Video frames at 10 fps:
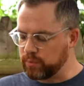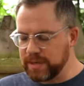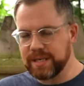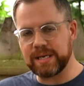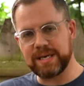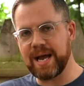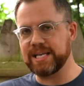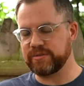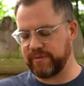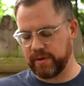really
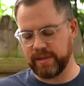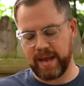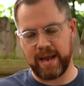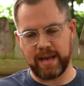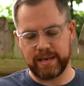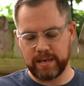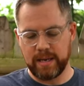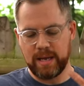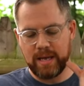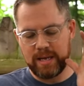nice feel in the hand.
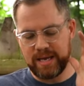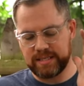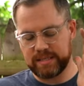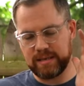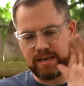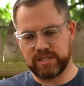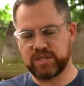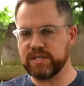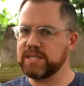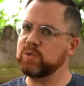It's, it's
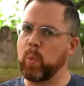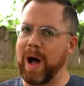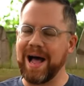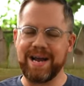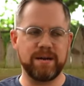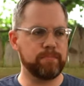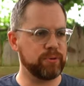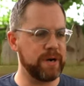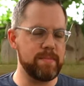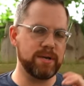just as wide,
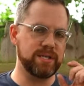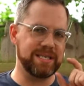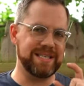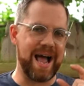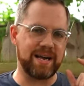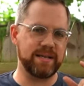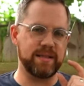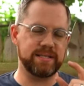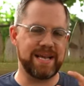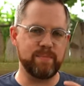pretty much exactly
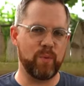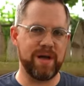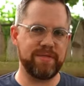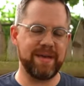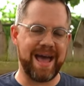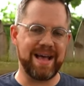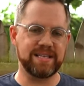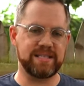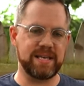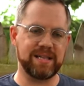the same width
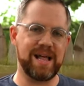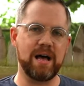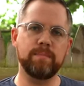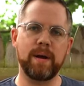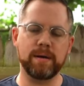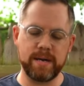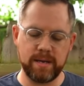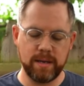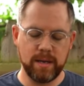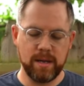as the Cloudberry,